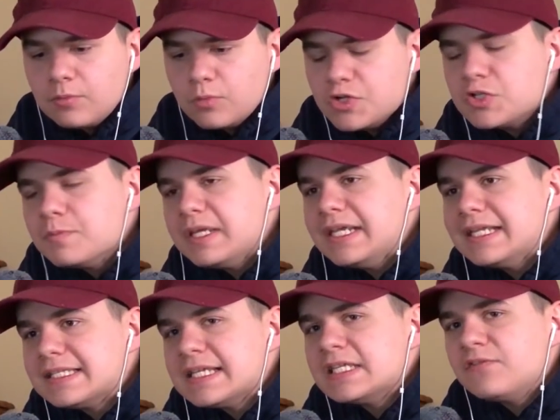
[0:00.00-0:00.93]
which
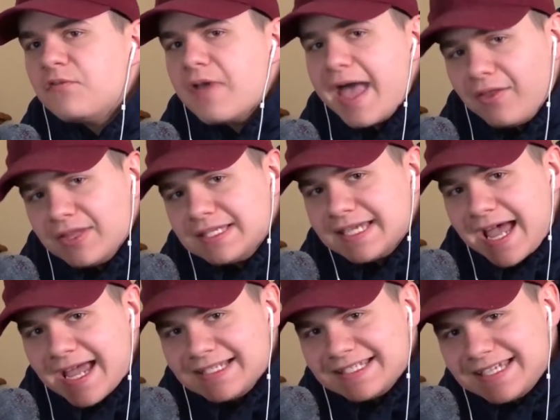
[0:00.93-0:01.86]
means it's
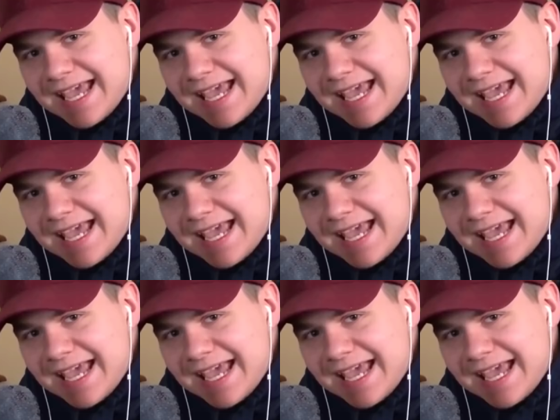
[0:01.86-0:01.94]
Valentine's